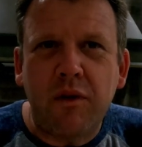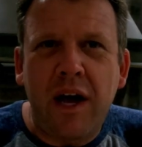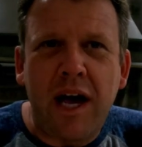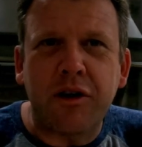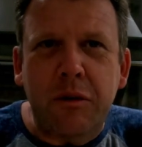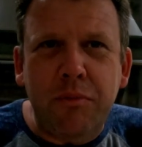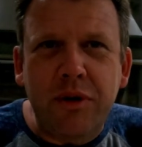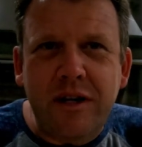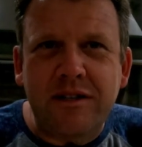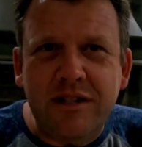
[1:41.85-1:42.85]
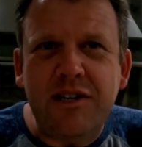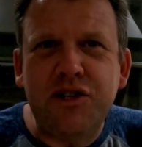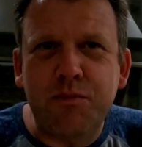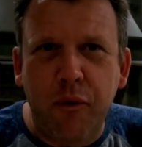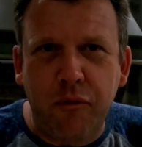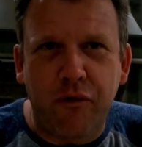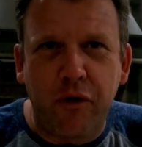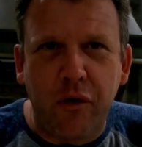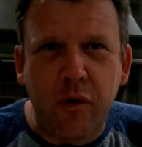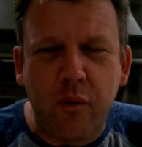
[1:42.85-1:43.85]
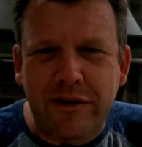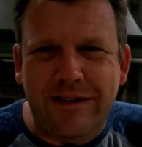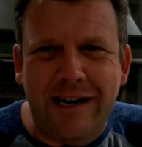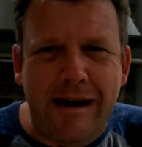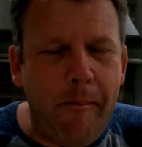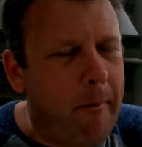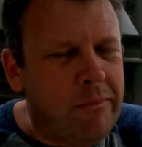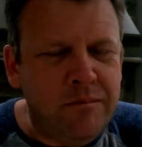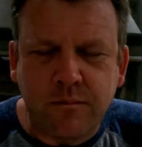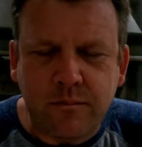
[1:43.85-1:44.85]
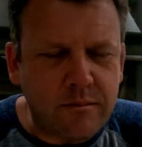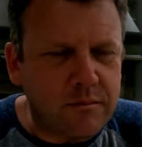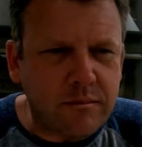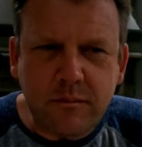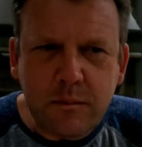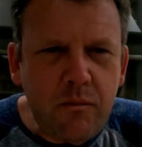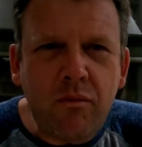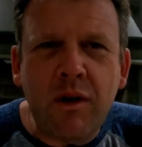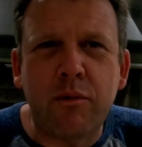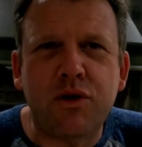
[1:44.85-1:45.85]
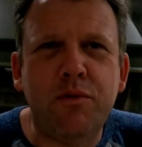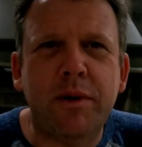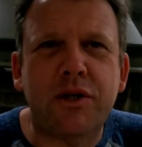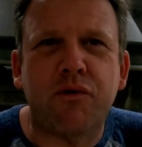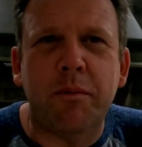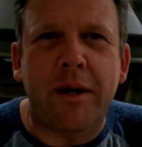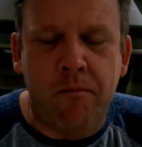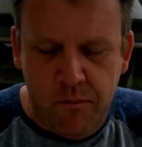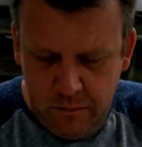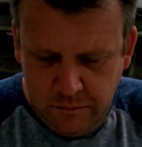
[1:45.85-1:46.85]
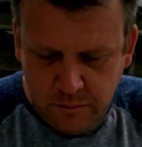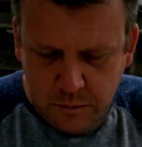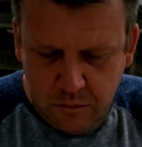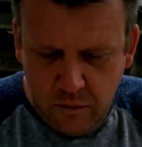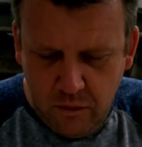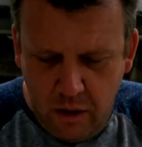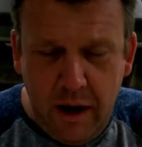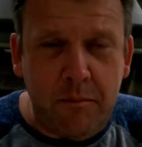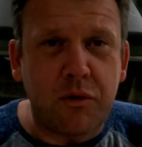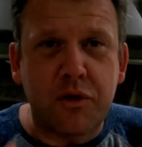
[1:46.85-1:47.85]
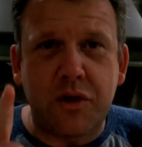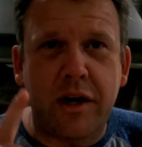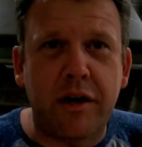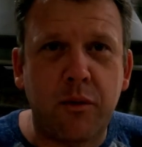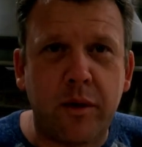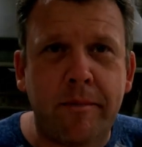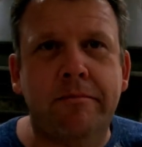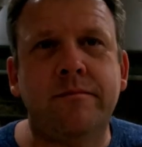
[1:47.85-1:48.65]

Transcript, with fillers: had a complete teaspoonful at one time. That was too much for me. All right, I'm gonna try it another way.